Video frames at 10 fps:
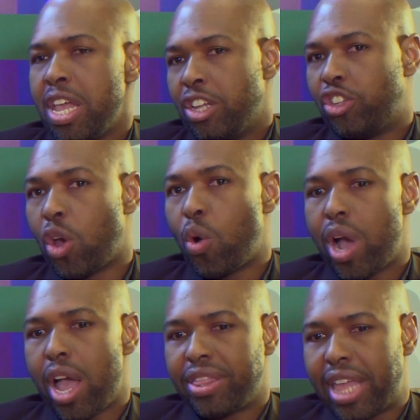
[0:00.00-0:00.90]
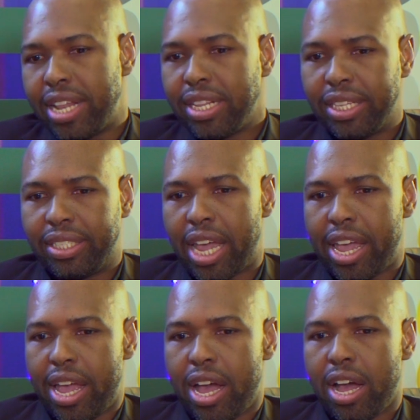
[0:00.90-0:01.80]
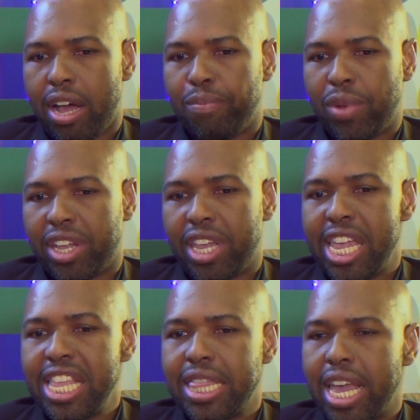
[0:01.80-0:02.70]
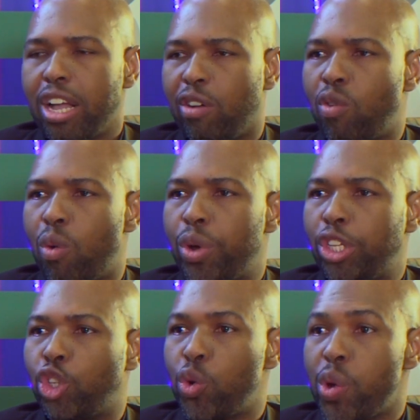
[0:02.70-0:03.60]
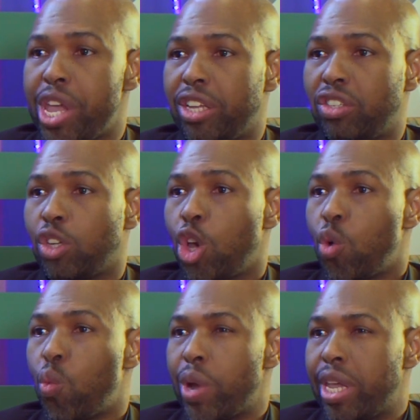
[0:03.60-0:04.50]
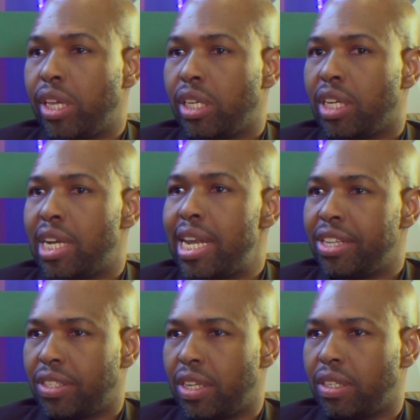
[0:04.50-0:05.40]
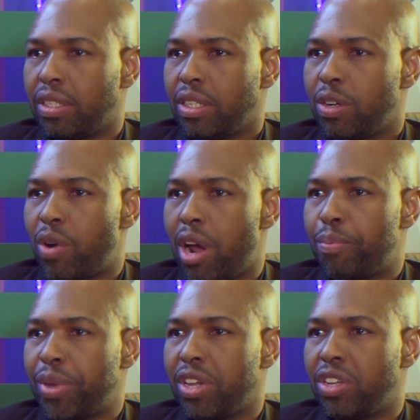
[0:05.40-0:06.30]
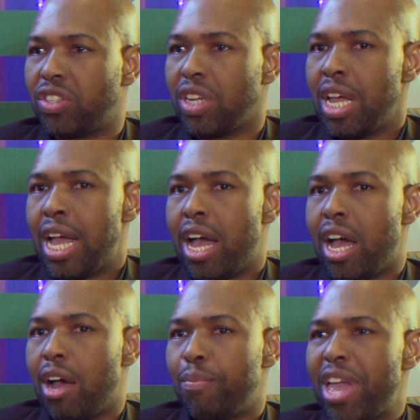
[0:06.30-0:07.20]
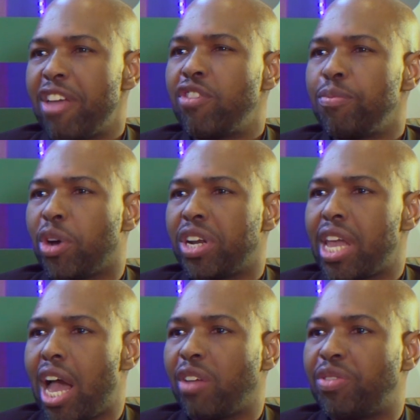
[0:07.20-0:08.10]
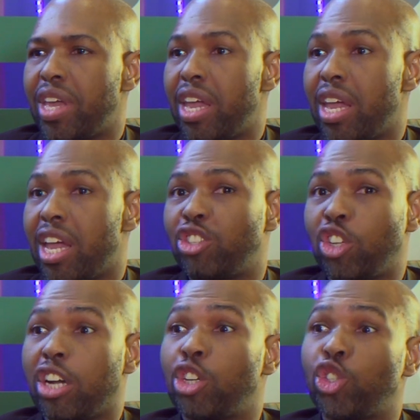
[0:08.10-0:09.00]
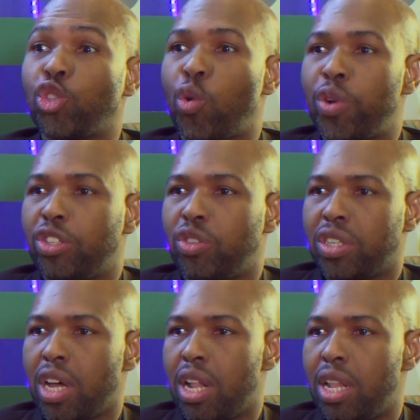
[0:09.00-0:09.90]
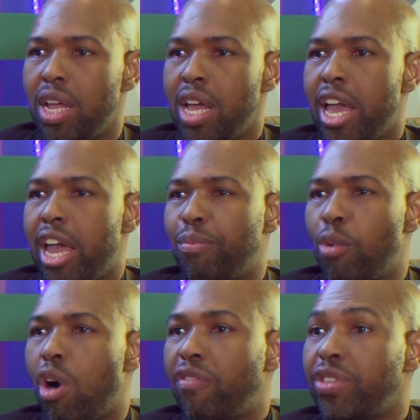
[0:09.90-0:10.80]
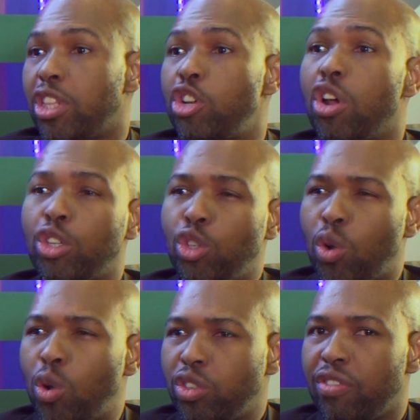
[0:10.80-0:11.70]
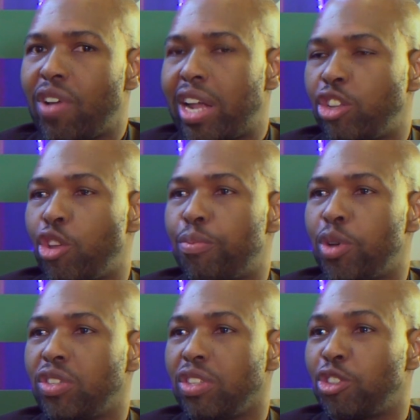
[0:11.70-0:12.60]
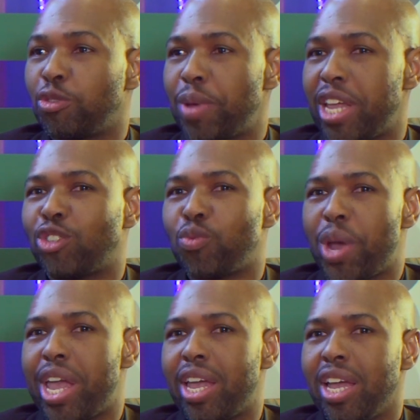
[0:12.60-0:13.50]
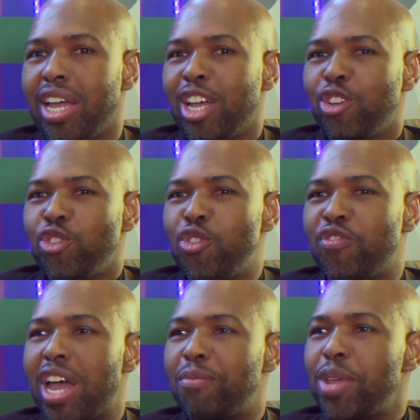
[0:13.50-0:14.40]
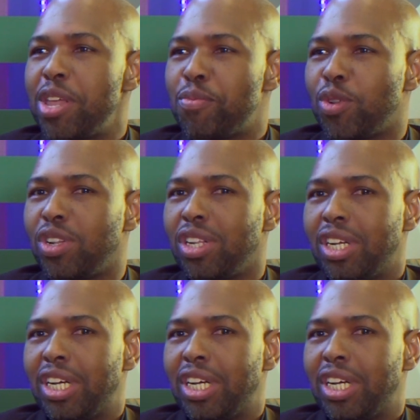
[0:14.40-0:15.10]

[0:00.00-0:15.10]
So at the end of the day, a key thing of what we do is we listen. Right, because everybody out there has got a story to tell. And more often than not, you'll also find in your personal space where you've had people